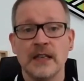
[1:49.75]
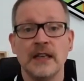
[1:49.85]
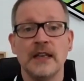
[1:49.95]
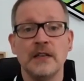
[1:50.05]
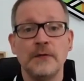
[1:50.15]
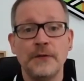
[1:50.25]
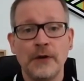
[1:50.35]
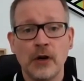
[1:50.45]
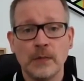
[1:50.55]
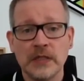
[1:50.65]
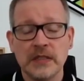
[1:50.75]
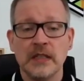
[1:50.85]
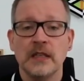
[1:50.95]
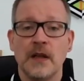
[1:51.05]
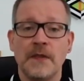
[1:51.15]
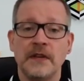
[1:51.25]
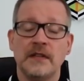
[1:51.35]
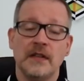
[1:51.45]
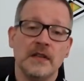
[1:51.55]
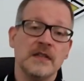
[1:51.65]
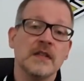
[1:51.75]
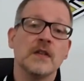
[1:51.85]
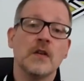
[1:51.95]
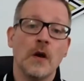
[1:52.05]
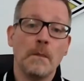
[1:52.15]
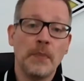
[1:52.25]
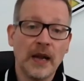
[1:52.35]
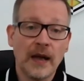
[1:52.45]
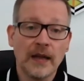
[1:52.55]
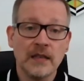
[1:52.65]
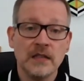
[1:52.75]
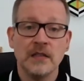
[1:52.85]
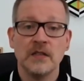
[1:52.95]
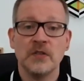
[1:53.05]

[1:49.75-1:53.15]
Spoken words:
in a format that is compliant